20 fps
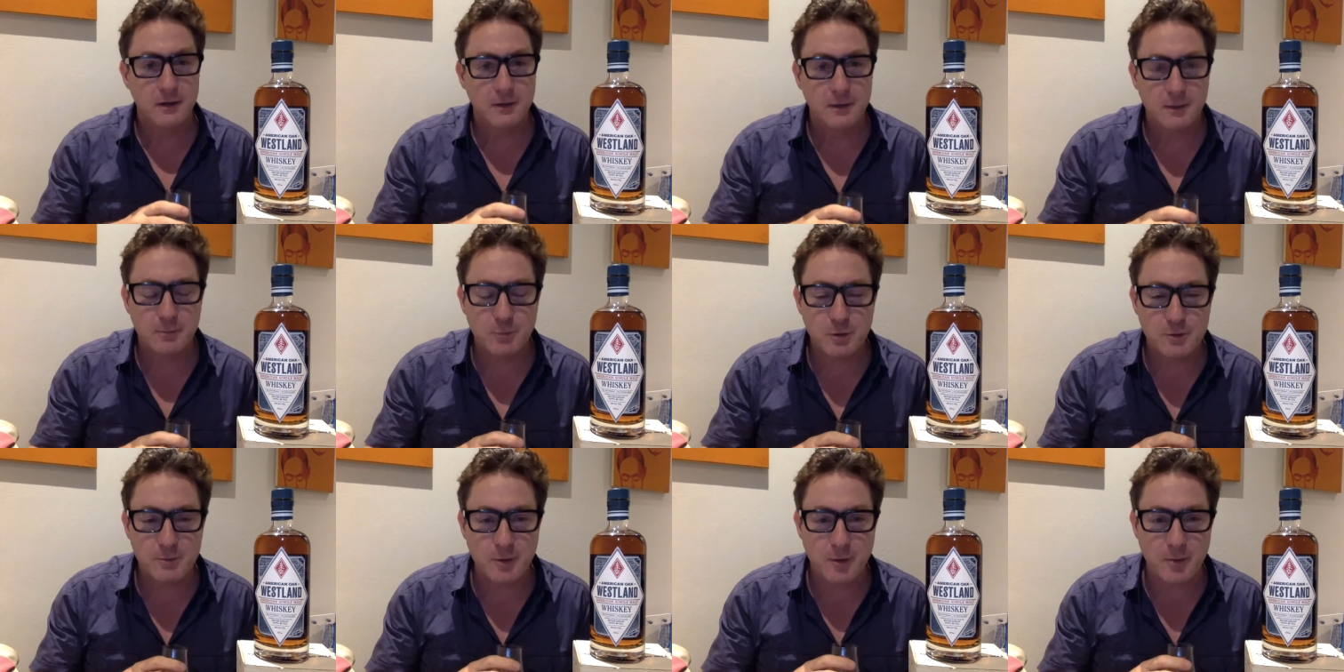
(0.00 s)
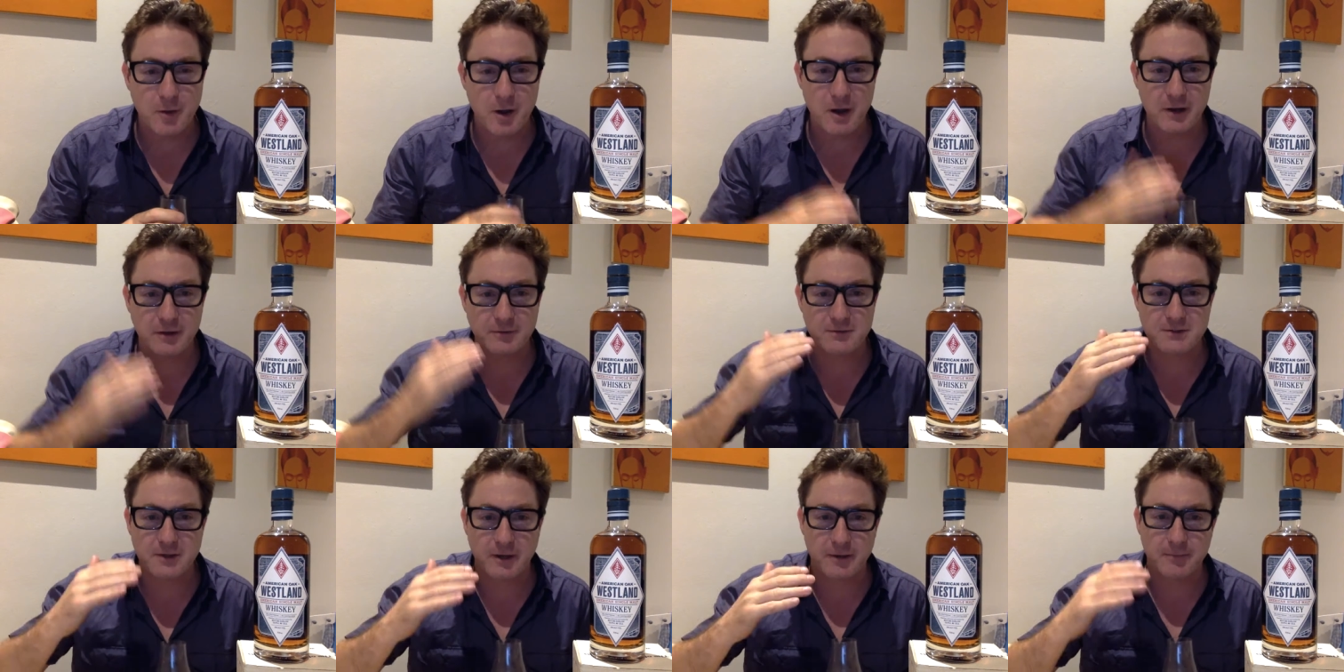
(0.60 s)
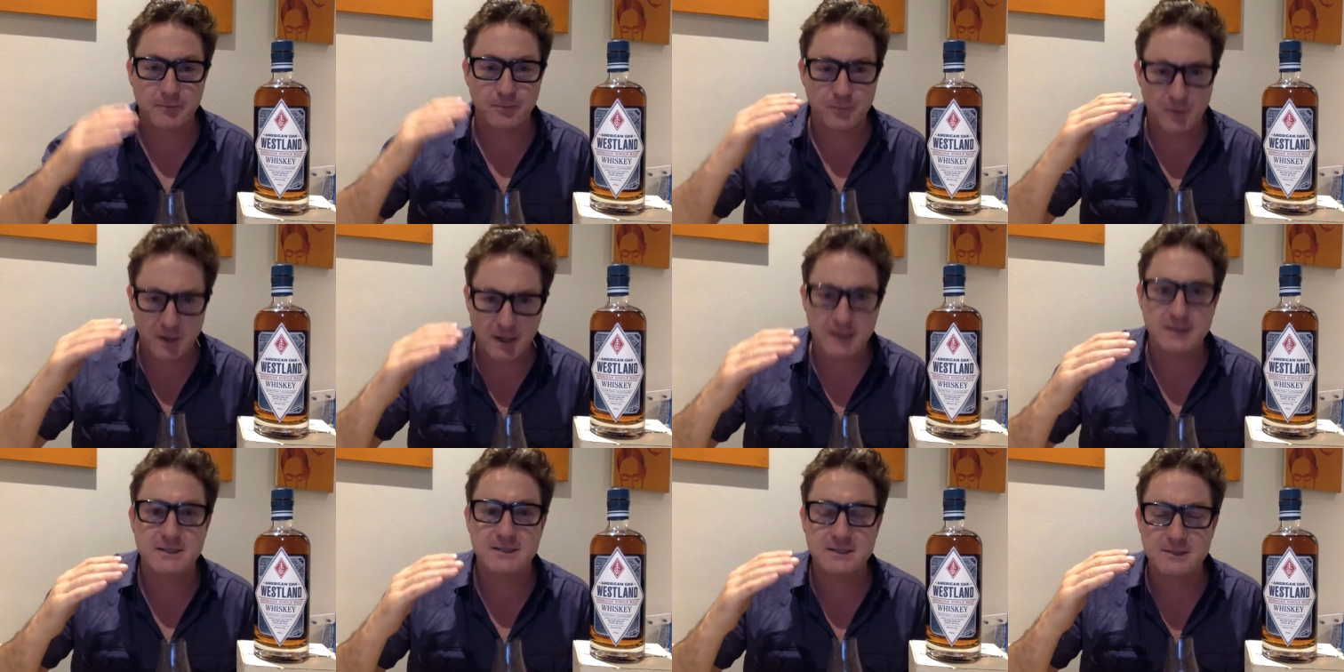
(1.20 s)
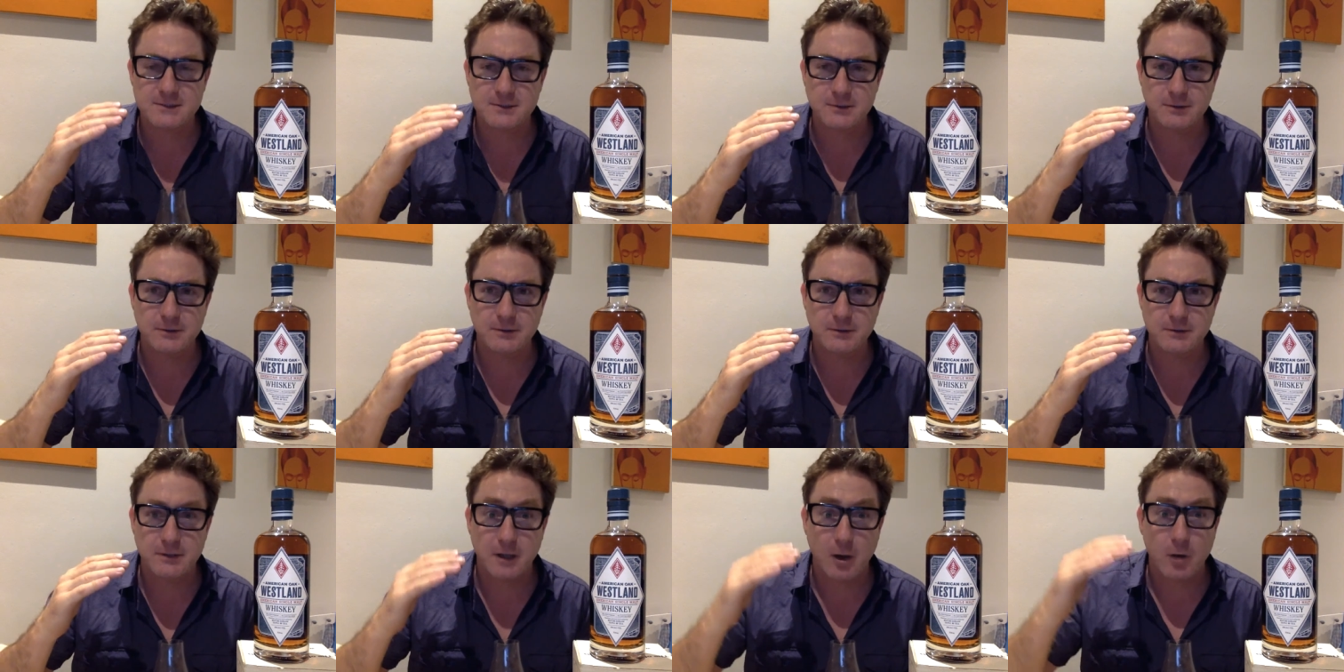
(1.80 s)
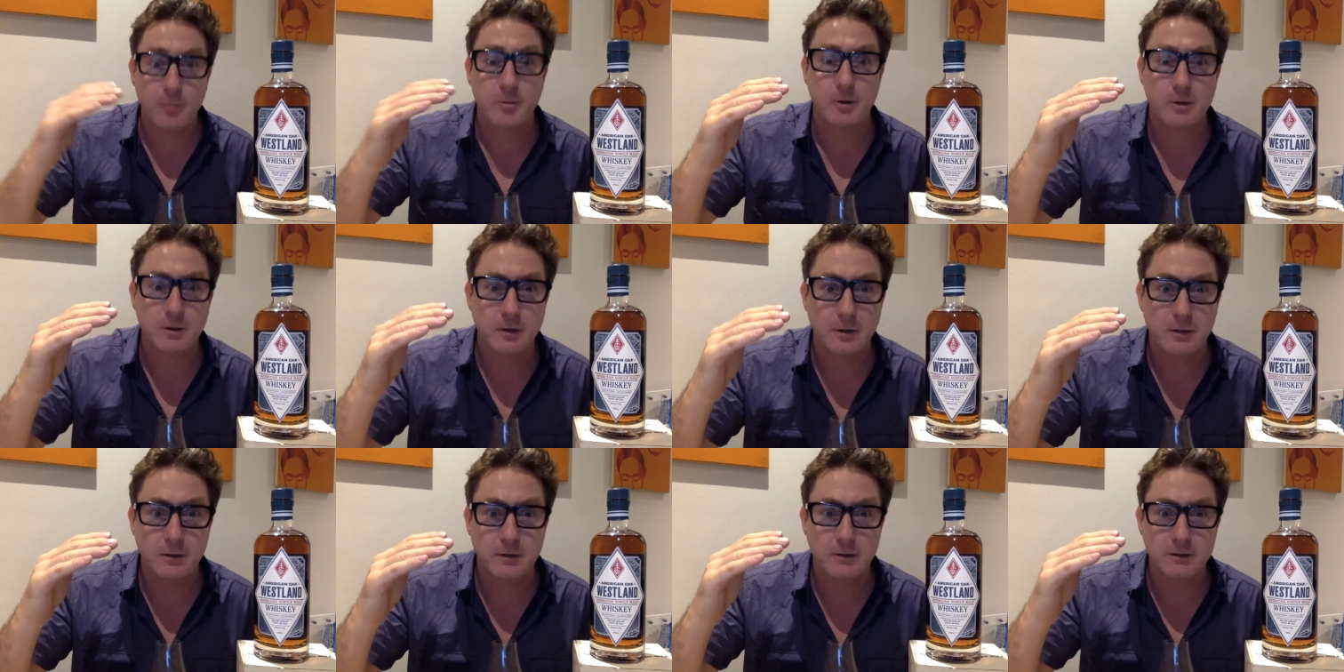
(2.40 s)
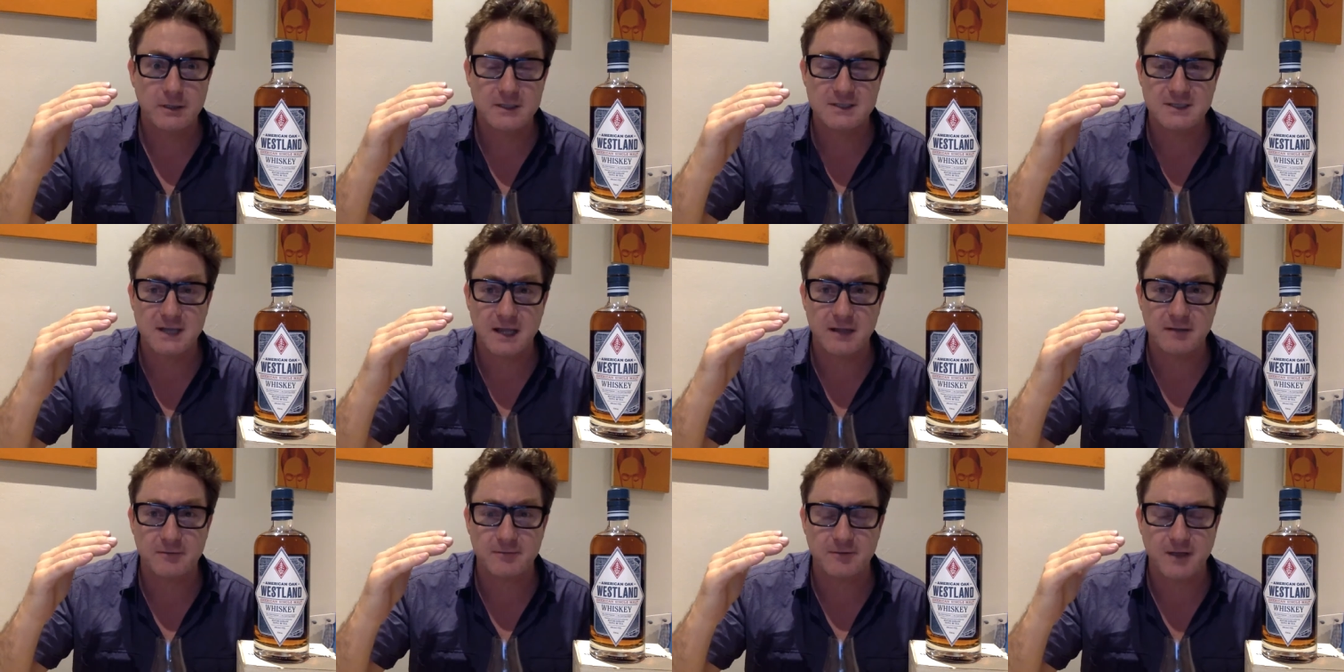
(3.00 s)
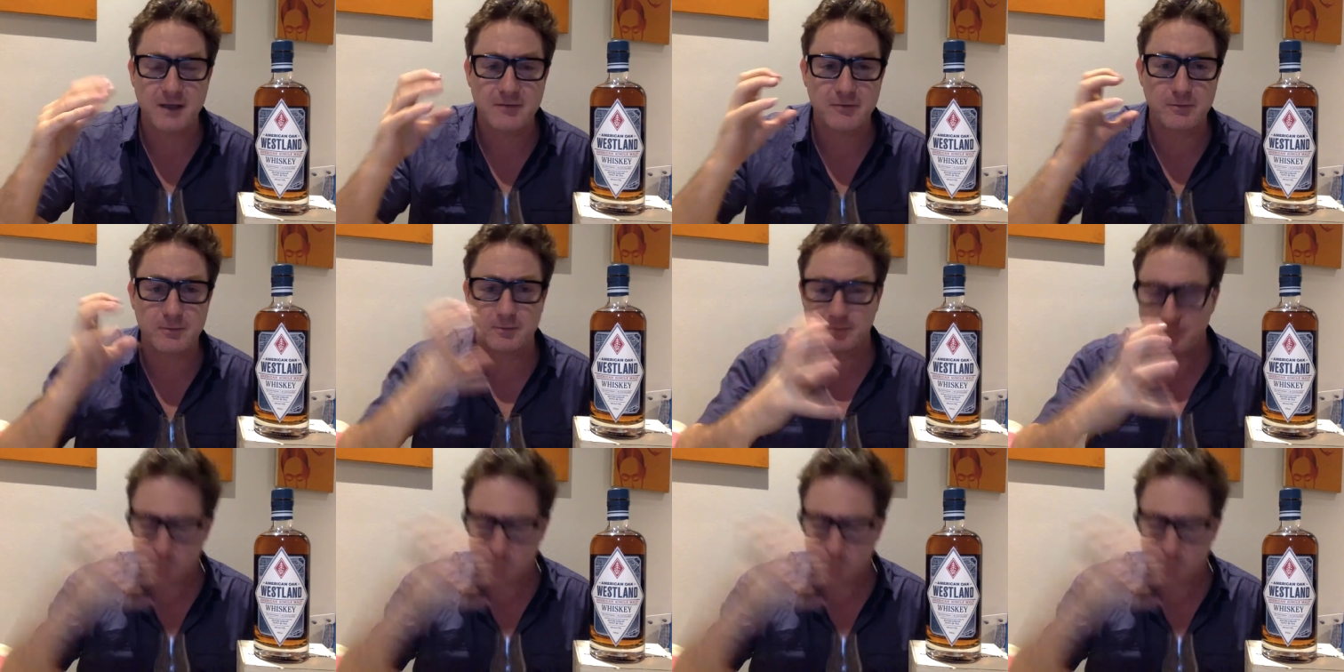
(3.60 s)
It blew my mind. It was like, yeah, this is good. Oh my God. There's another flavour.